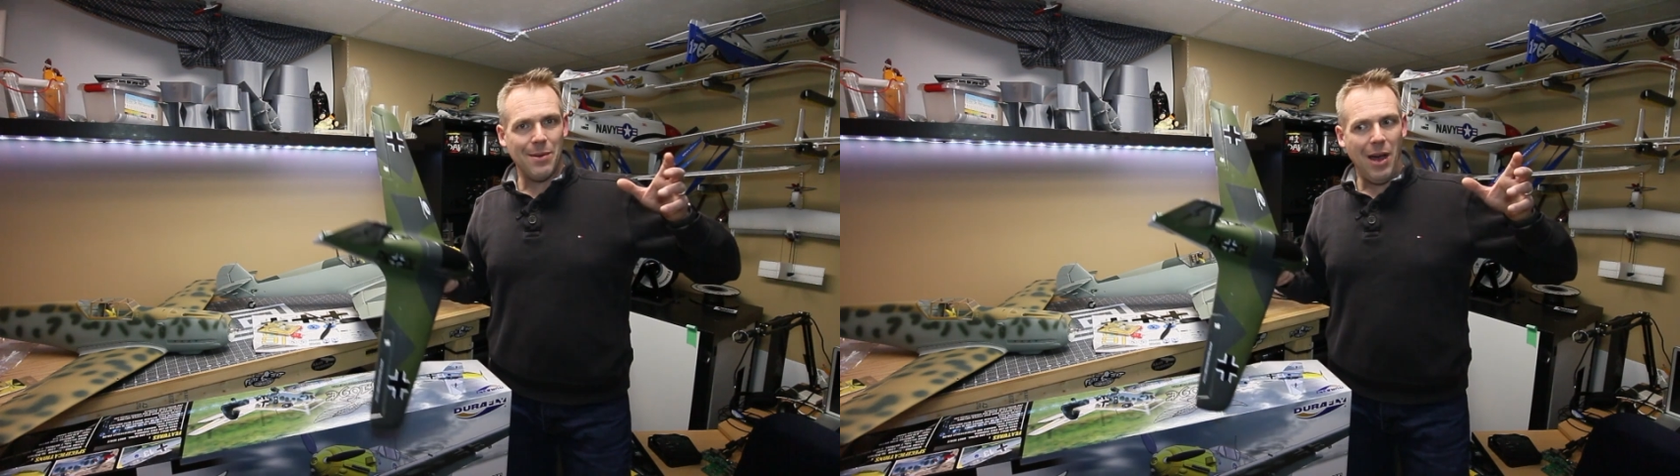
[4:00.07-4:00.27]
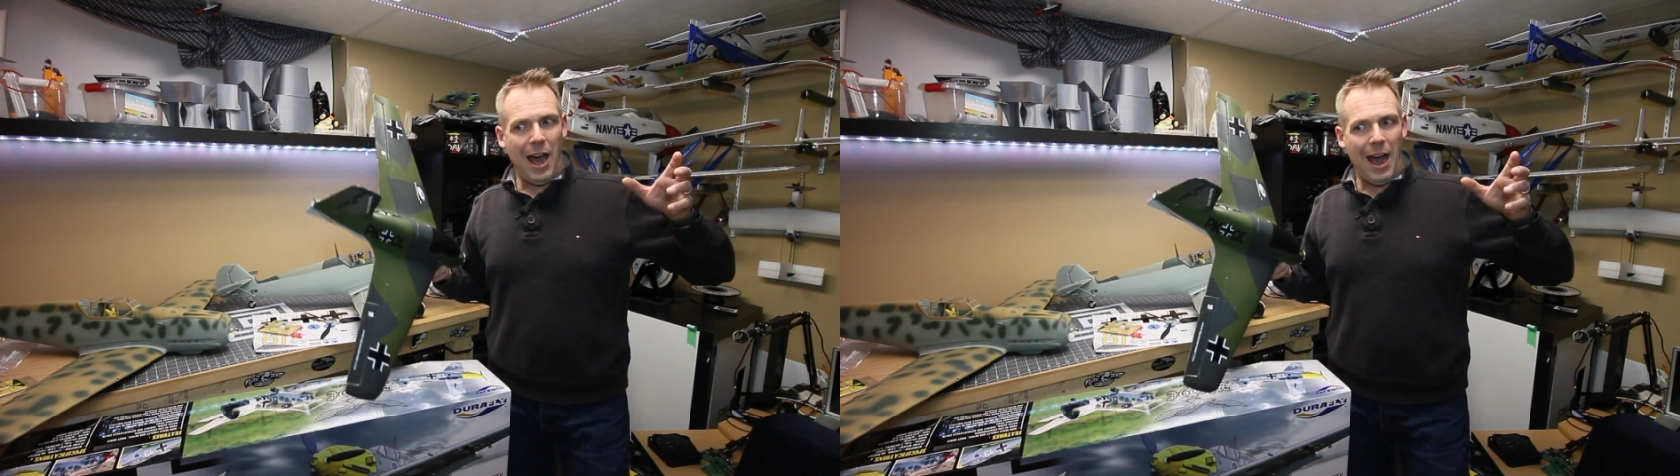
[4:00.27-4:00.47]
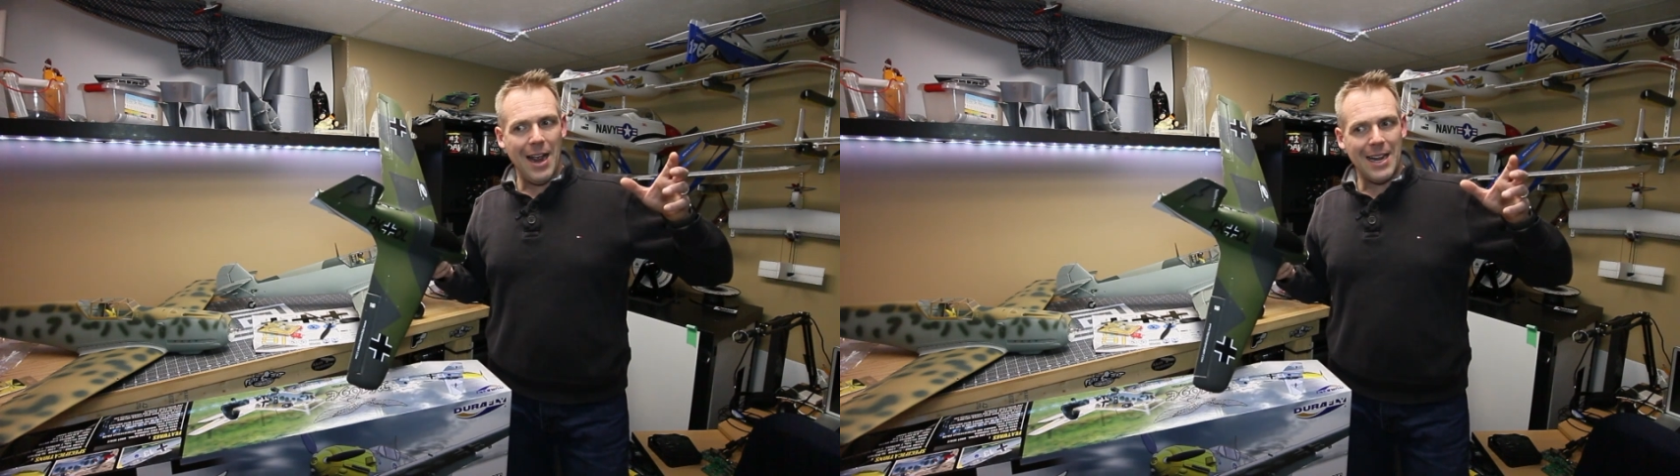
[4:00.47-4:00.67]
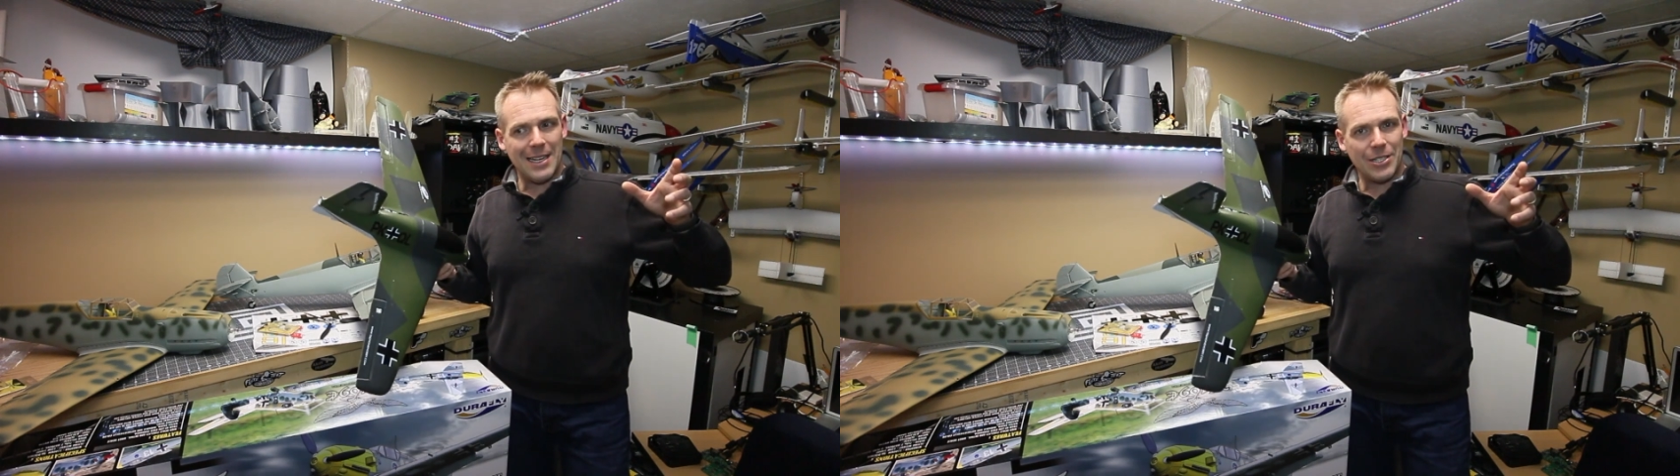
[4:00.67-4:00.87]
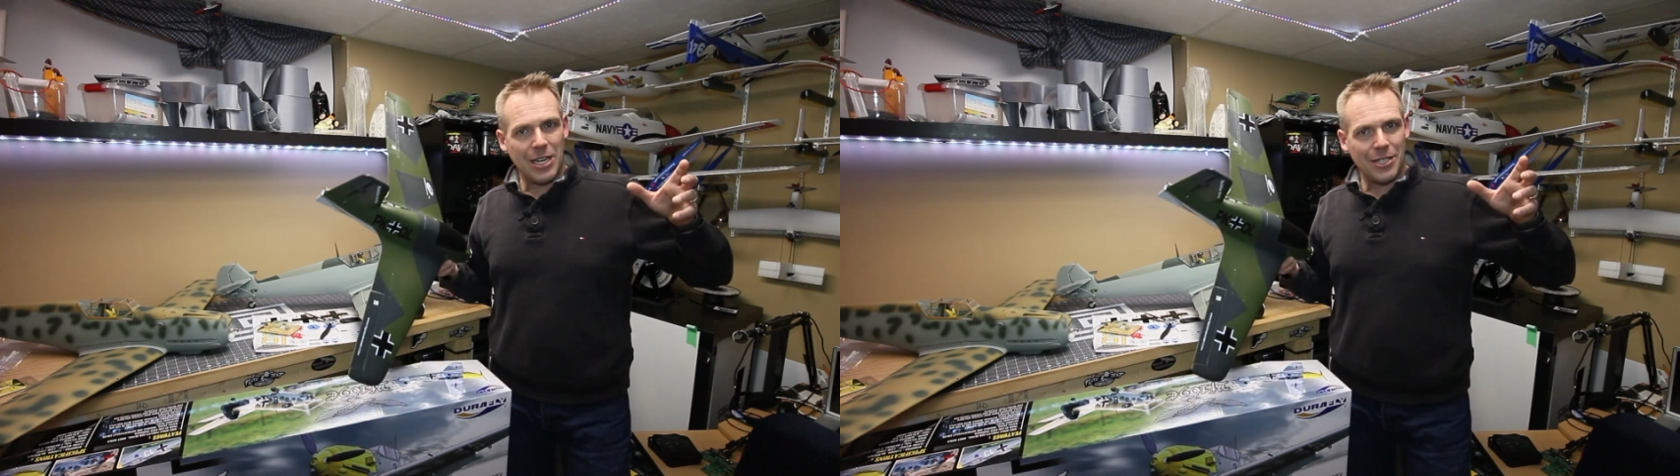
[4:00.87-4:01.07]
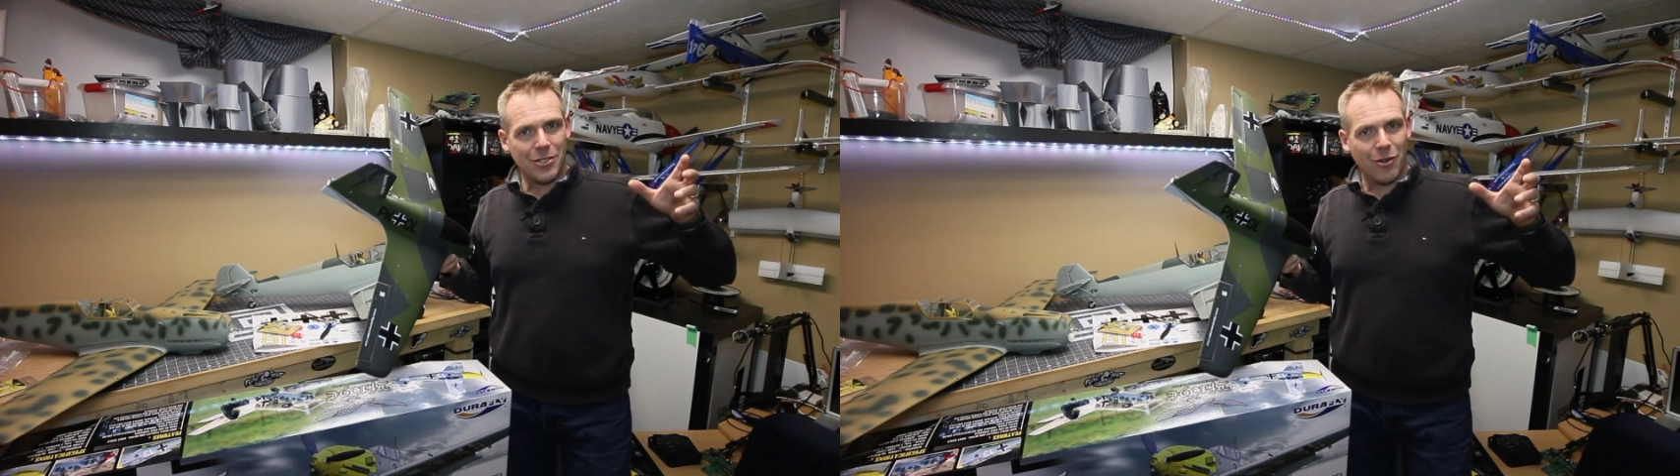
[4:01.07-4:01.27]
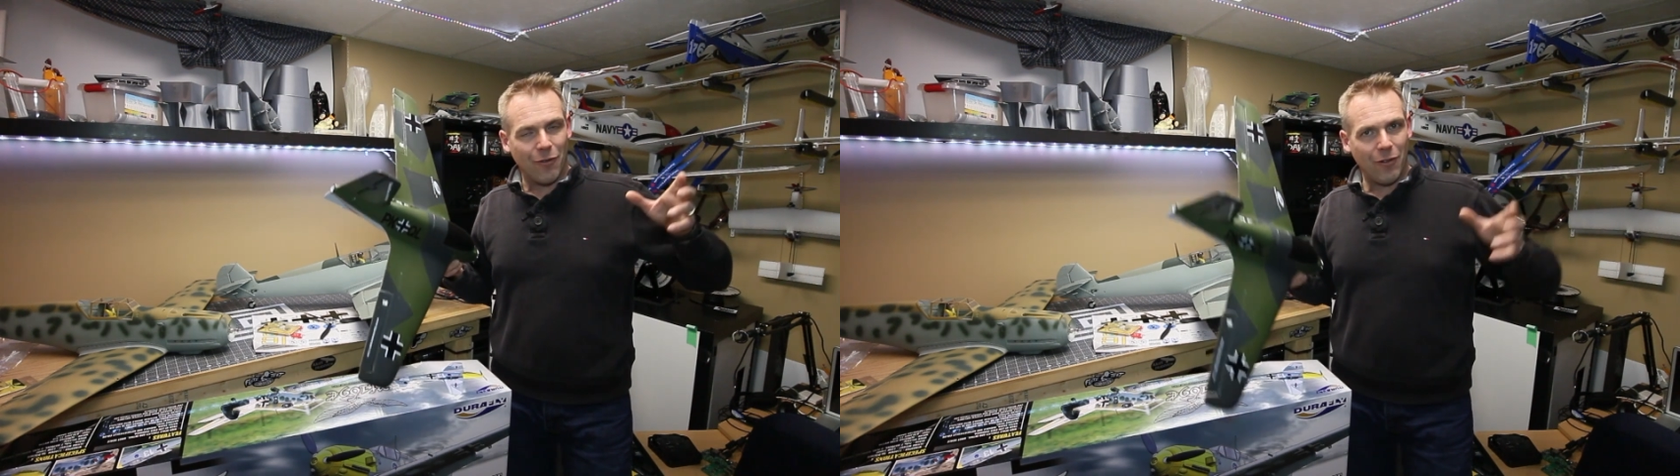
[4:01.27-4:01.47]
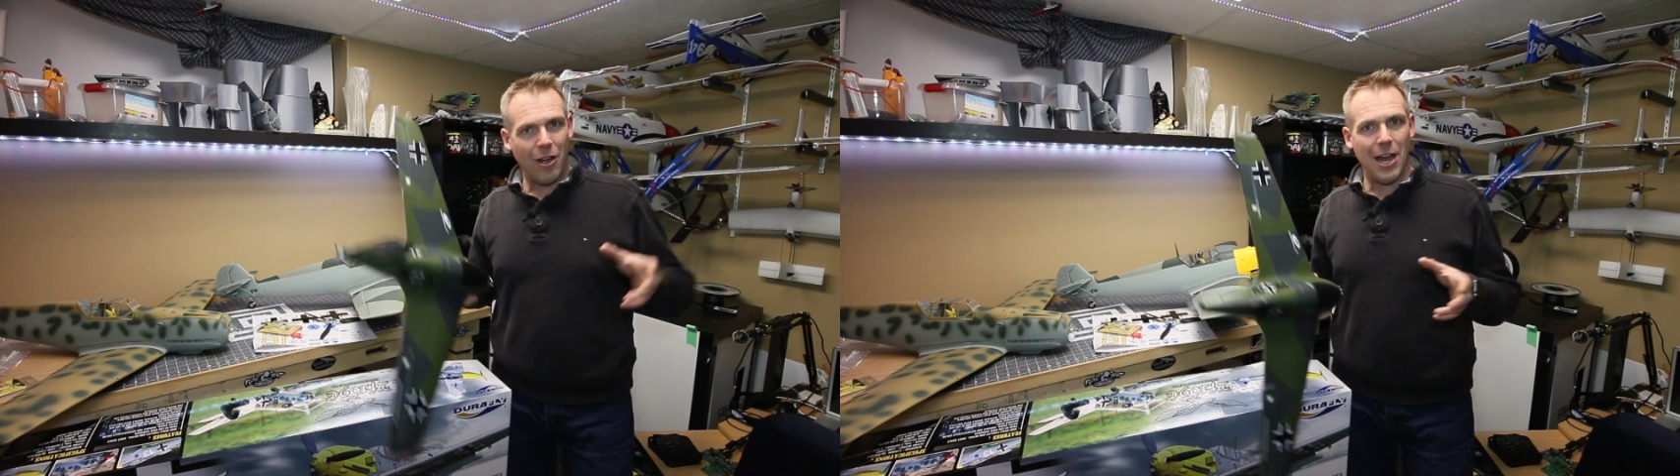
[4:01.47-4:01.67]
time I'd had a chance to go
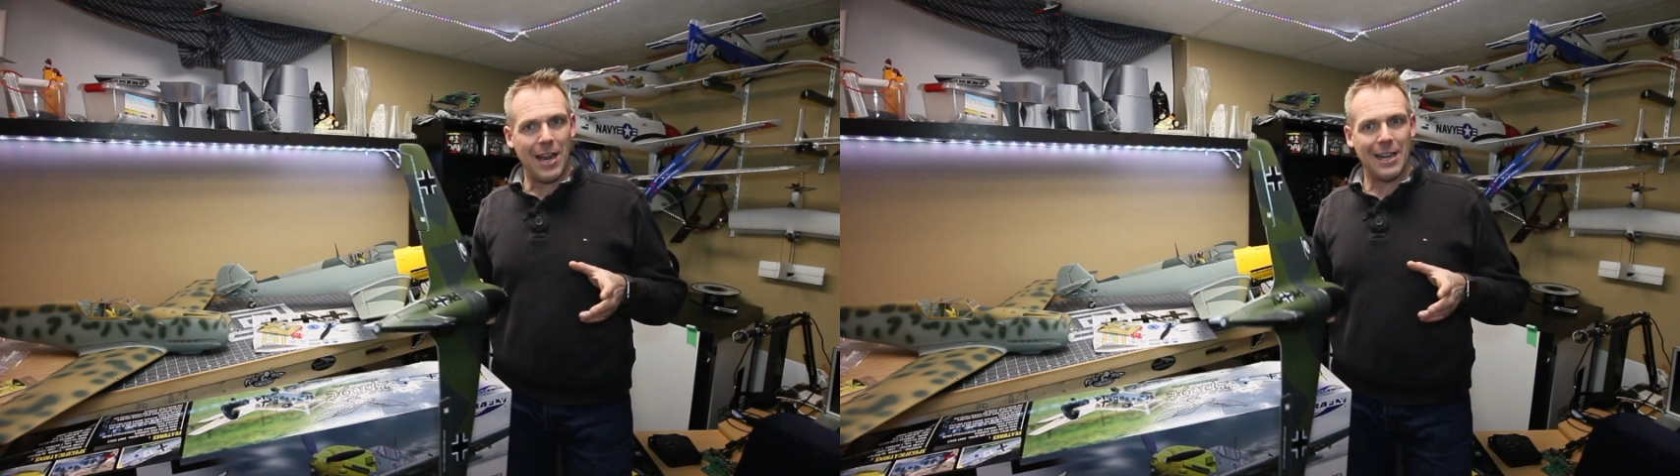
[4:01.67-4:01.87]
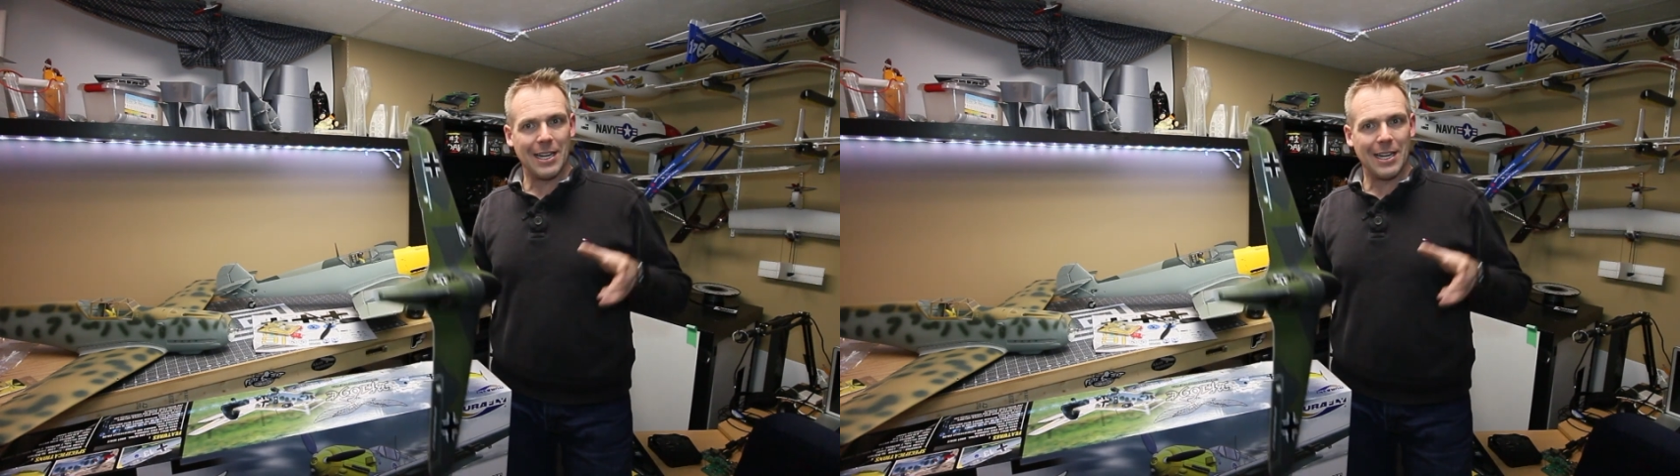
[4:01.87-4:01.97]
flying,